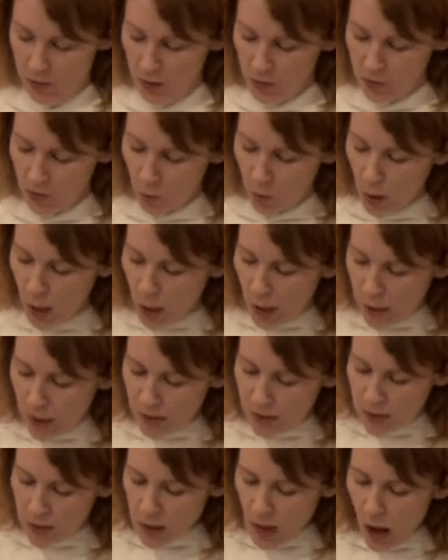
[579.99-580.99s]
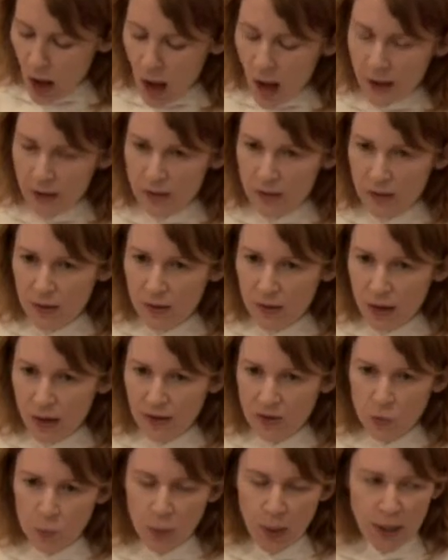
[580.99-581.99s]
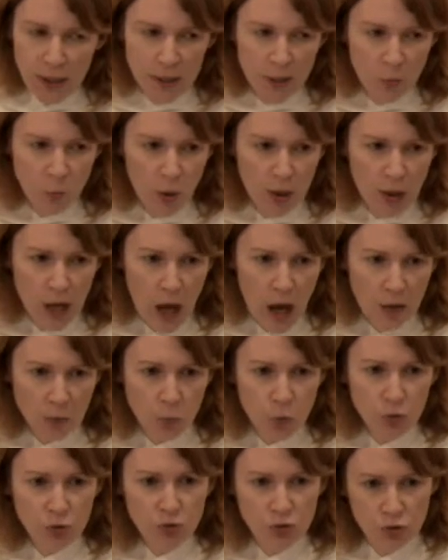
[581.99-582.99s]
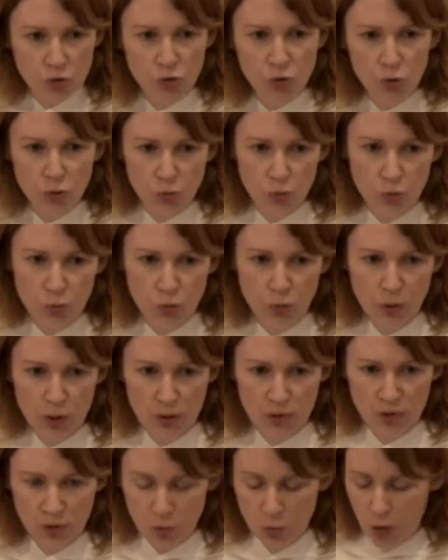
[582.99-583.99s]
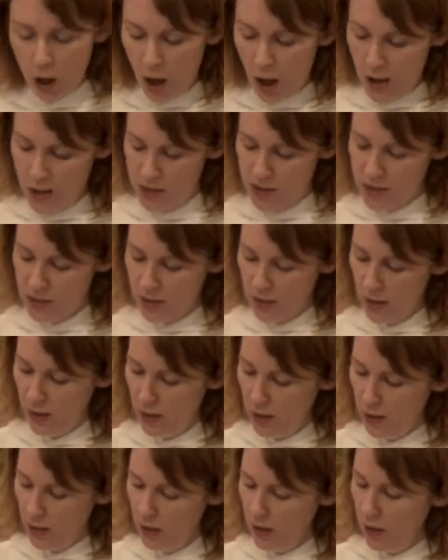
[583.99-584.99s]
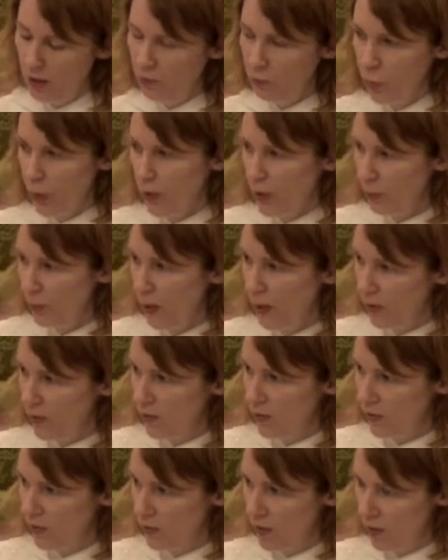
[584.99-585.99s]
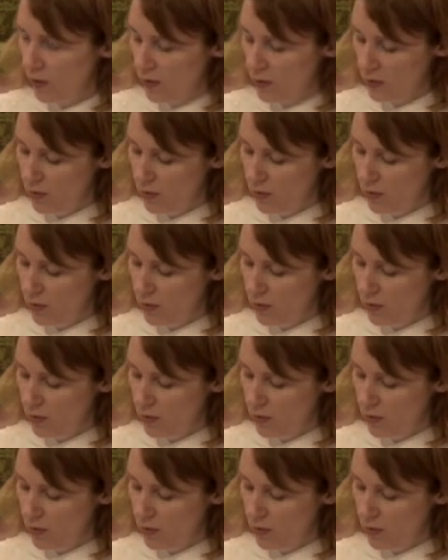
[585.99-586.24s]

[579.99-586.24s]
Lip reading: So he's not explaining what God will do to us if we commit this sin.